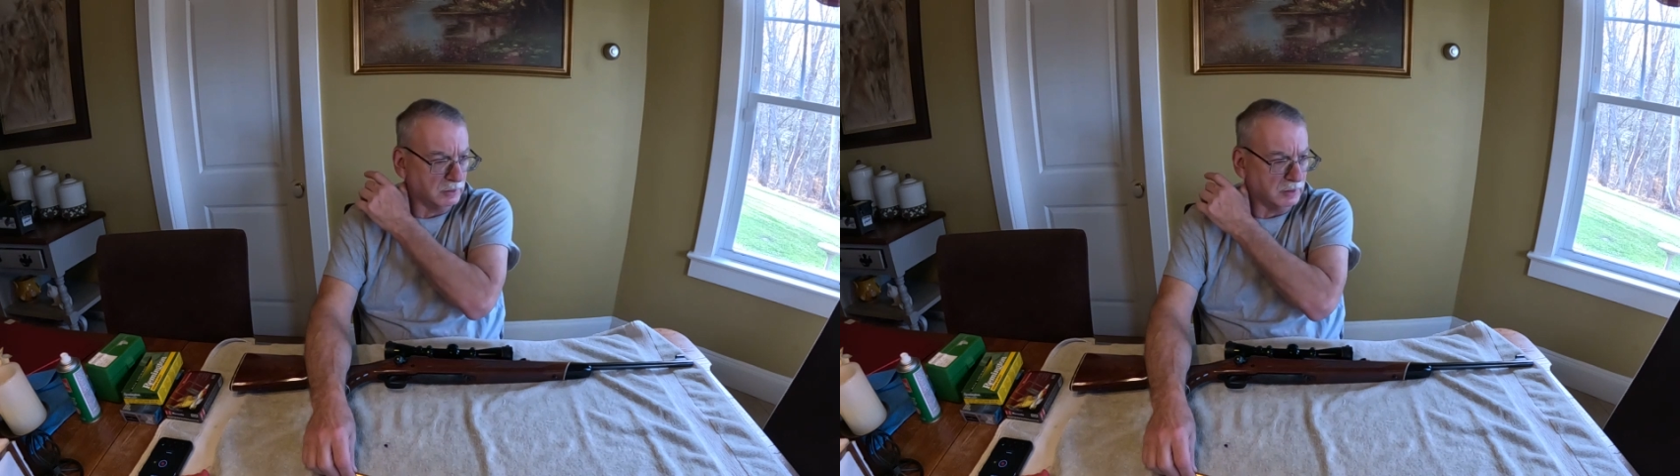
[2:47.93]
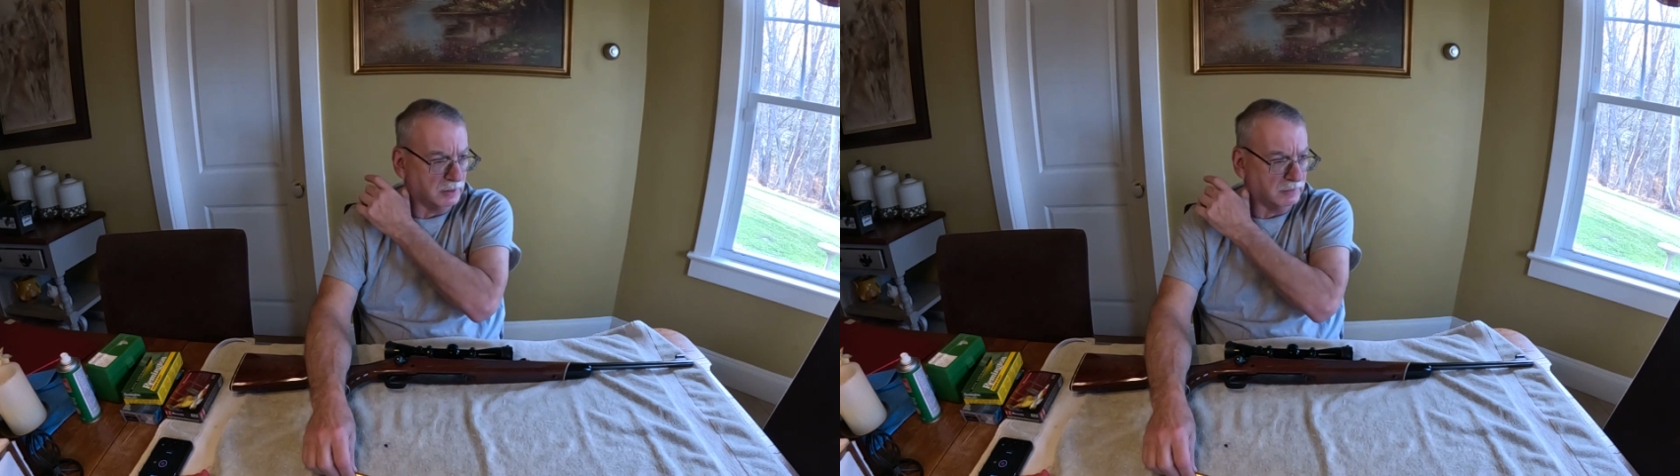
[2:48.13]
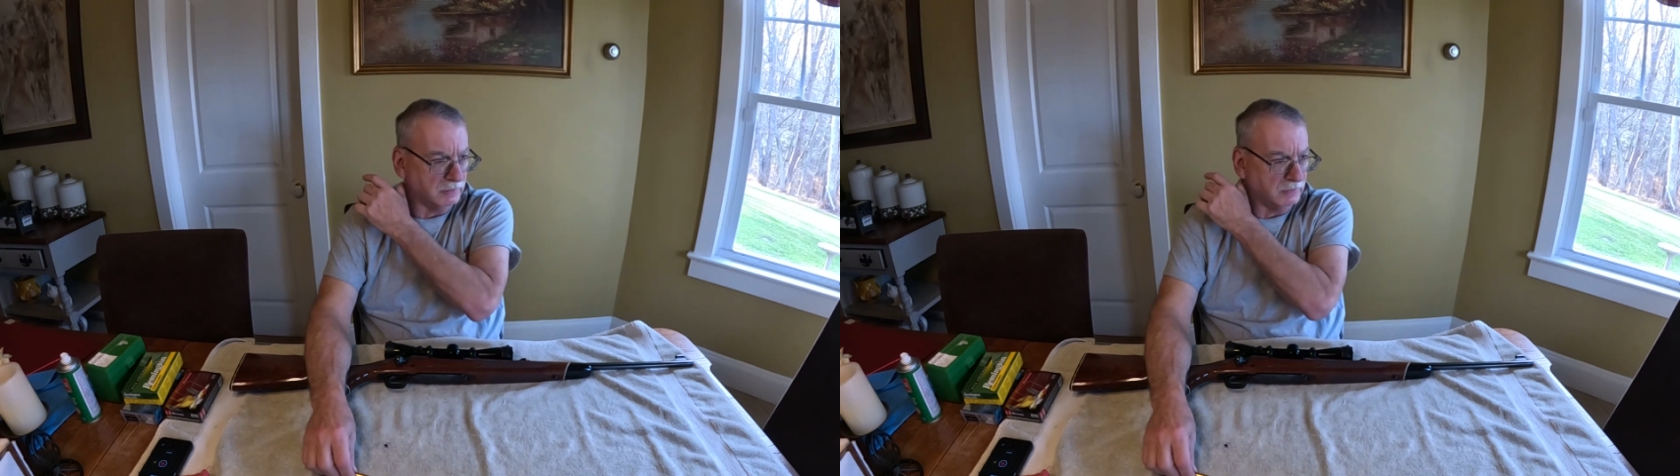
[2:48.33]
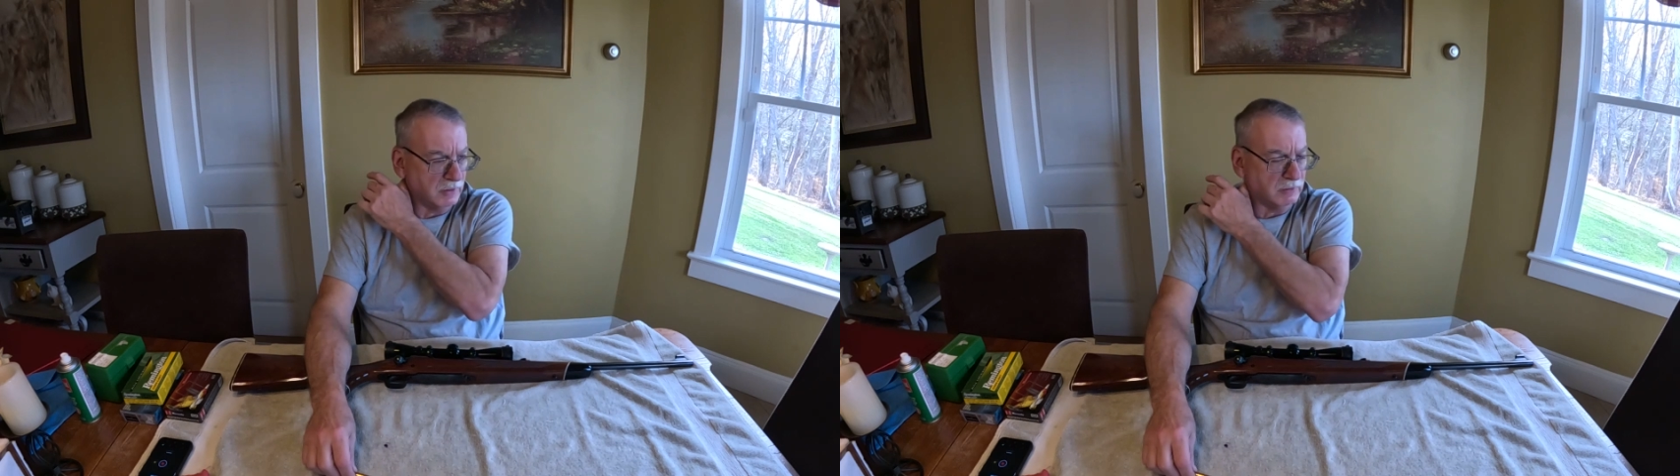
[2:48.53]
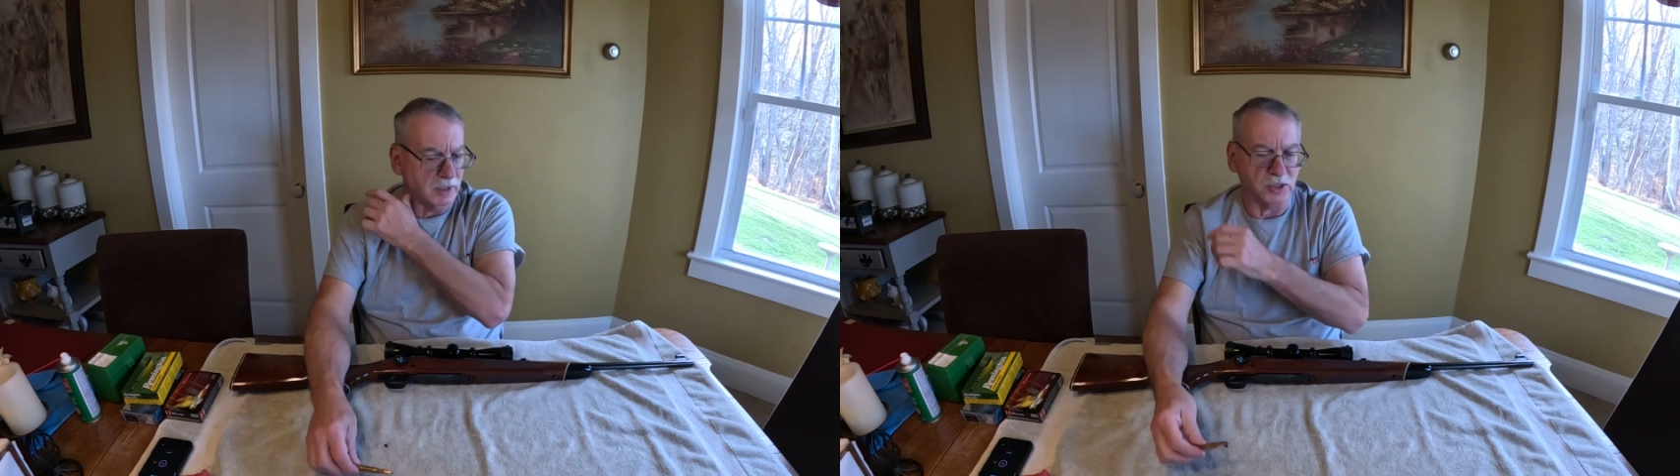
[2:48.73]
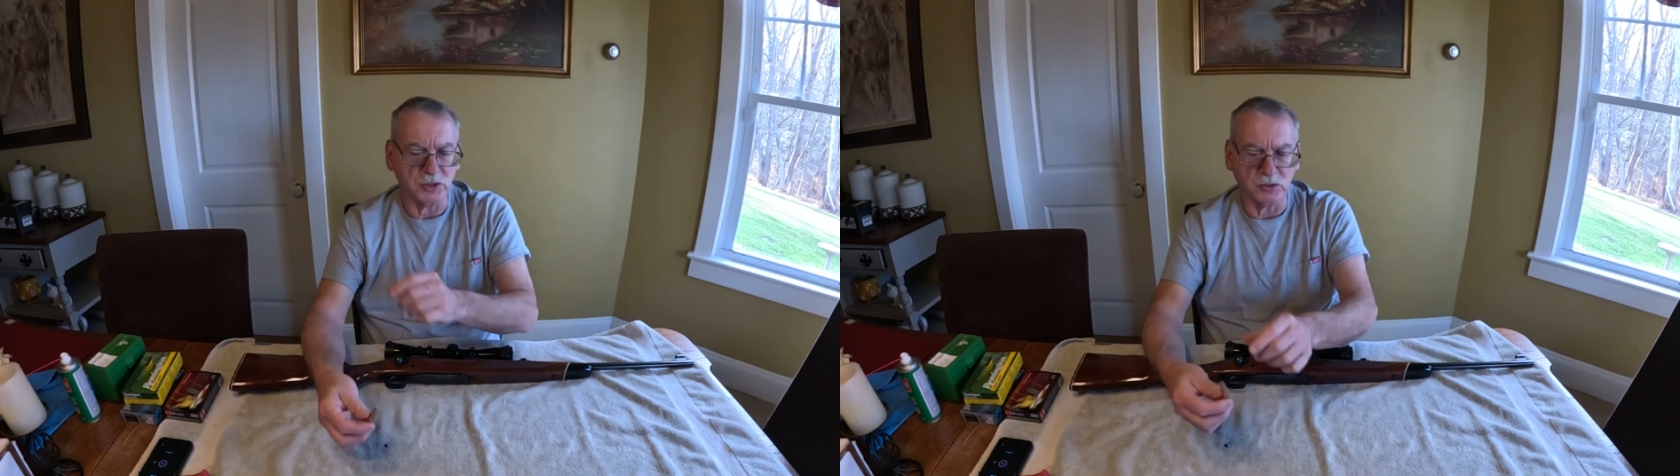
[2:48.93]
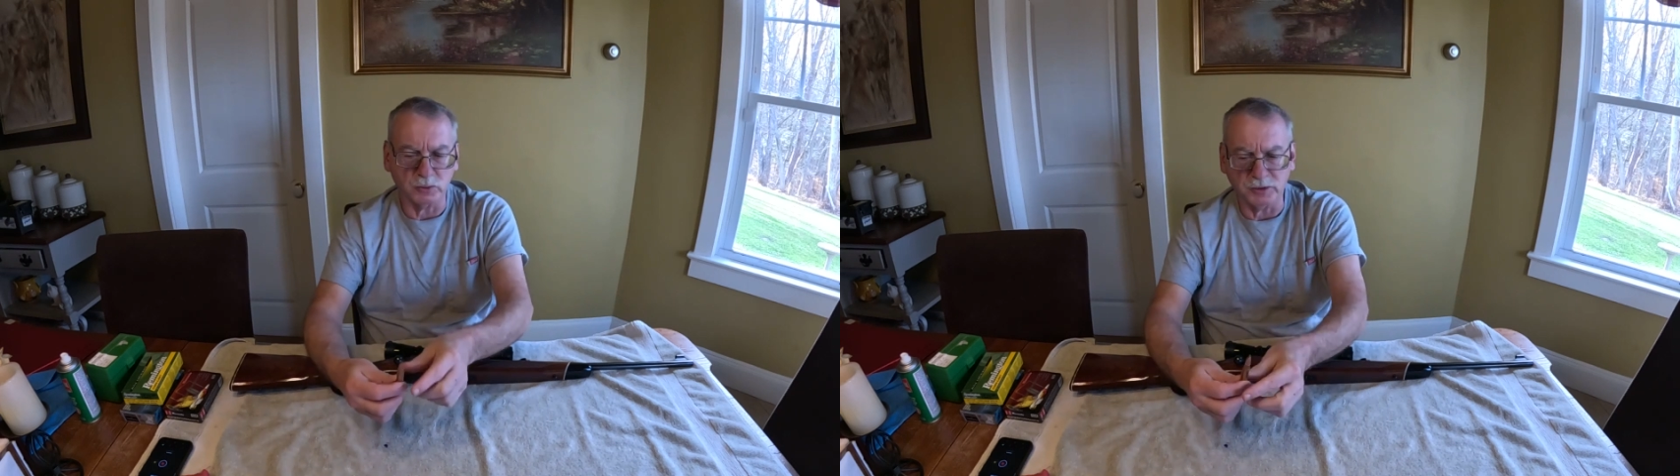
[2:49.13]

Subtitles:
the variations.